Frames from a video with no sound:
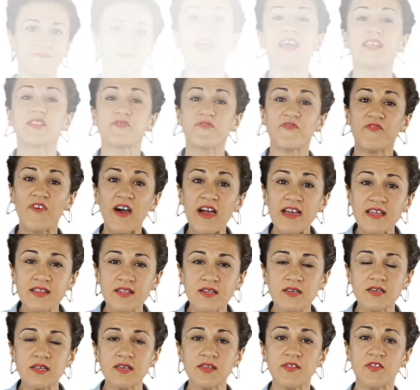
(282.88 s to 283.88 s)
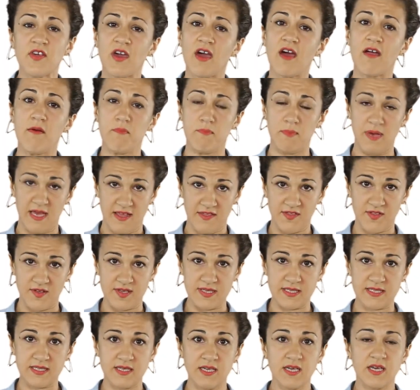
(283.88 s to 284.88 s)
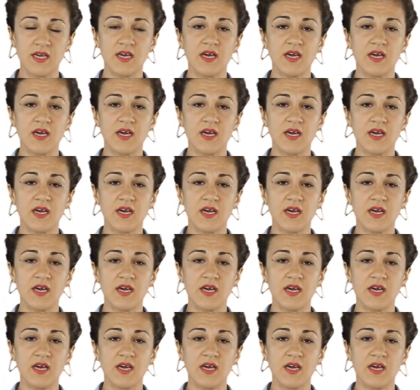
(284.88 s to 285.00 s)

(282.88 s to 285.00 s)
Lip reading: And finally, there are methods.